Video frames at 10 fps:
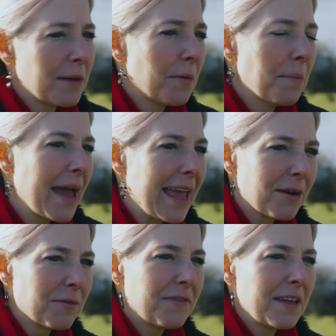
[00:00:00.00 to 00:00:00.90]
they were
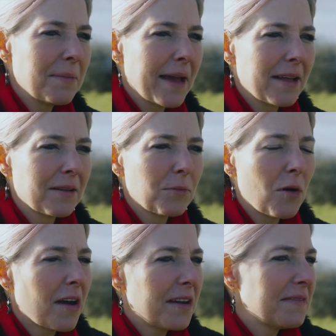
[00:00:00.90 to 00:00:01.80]
male or female,
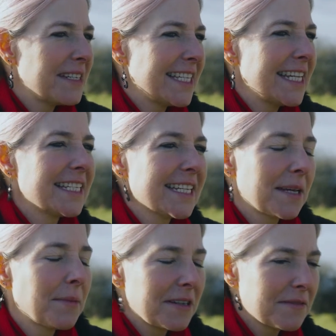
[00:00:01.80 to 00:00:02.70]
what kind of diseases
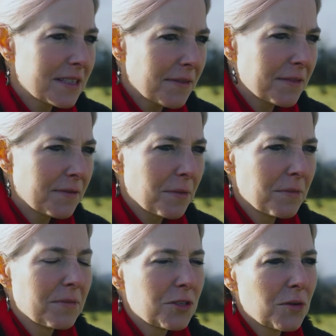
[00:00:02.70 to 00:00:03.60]
they might have suffered
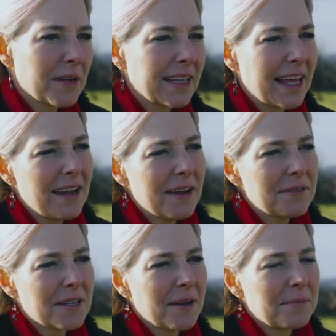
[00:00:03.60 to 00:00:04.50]
from during their
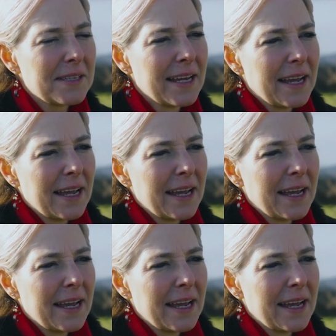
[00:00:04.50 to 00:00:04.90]
lifetimes.